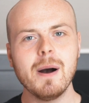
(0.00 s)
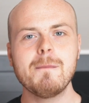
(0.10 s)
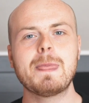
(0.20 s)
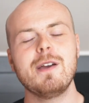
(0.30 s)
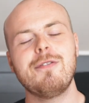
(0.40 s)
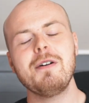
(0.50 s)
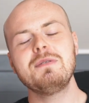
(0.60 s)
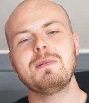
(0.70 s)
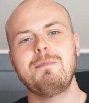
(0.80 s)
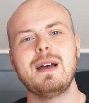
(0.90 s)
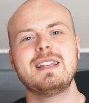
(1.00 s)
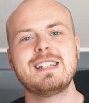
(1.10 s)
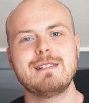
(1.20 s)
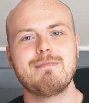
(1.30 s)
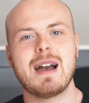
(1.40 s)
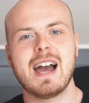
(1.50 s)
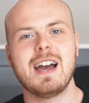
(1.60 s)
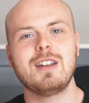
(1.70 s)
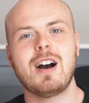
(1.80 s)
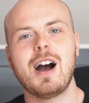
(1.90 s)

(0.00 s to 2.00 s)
But if I was a betting man,